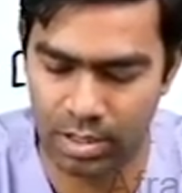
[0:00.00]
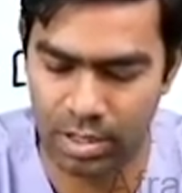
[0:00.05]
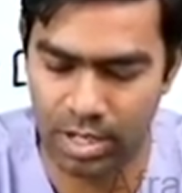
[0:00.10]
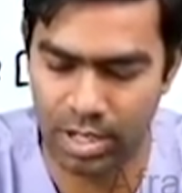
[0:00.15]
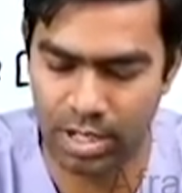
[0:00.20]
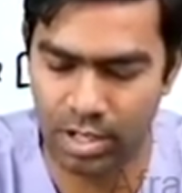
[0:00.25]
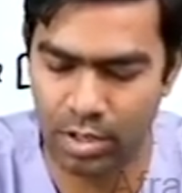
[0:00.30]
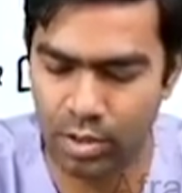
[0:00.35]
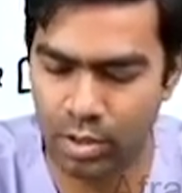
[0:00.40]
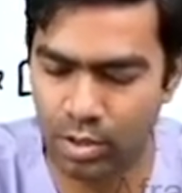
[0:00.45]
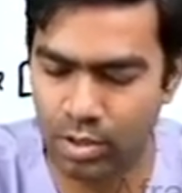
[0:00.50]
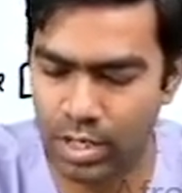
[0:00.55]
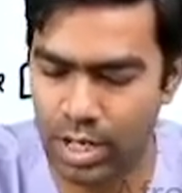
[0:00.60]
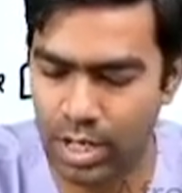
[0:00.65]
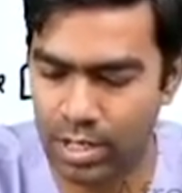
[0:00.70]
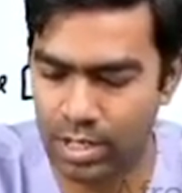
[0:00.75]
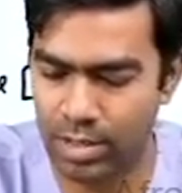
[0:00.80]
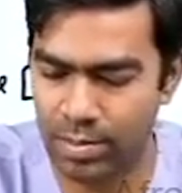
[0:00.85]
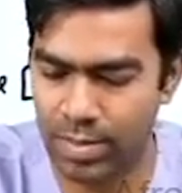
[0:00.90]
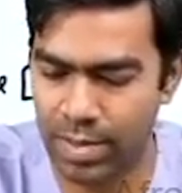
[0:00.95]
Right? You know
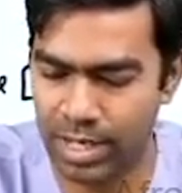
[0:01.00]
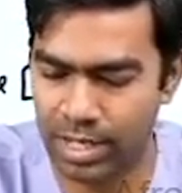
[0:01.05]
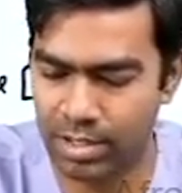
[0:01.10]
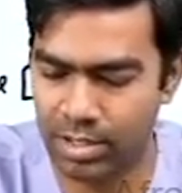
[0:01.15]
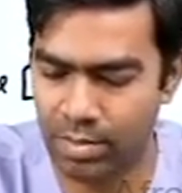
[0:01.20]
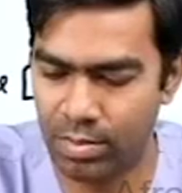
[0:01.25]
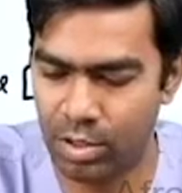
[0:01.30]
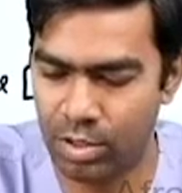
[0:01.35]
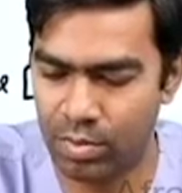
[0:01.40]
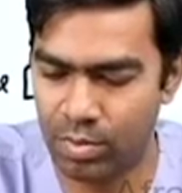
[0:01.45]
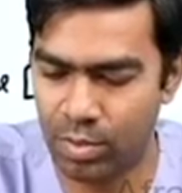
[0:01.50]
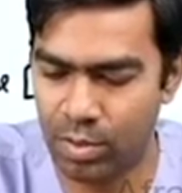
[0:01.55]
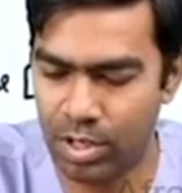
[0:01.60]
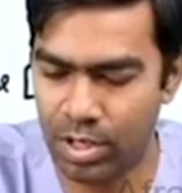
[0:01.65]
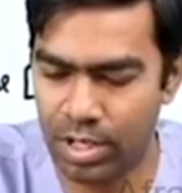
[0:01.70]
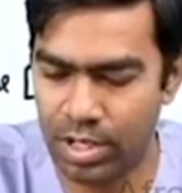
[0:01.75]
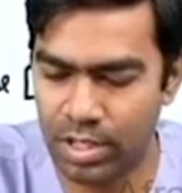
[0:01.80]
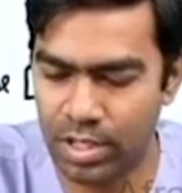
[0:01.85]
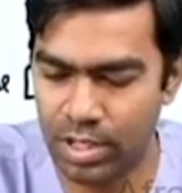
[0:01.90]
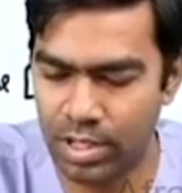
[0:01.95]
that. The maximum
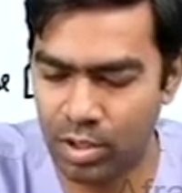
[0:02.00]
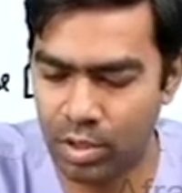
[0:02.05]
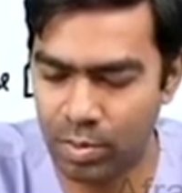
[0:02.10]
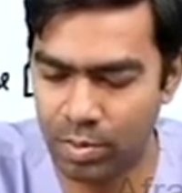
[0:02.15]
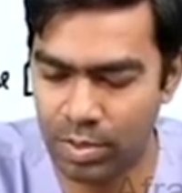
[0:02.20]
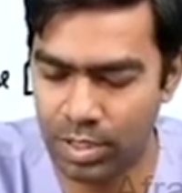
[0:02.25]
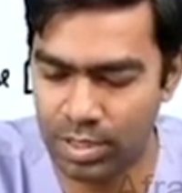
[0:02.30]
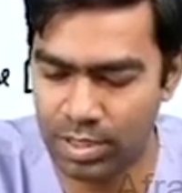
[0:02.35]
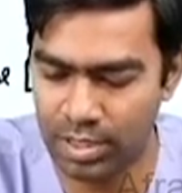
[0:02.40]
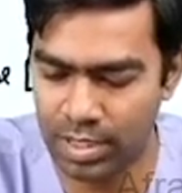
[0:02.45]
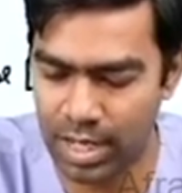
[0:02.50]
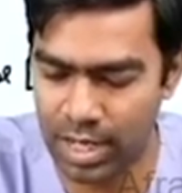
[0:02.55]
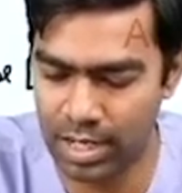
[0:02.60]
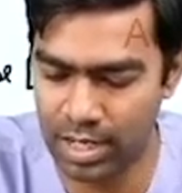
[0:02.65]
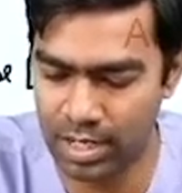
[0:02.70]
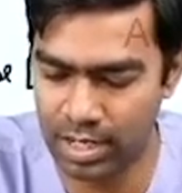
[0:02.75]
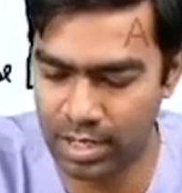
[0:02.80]
osmolarity the humans can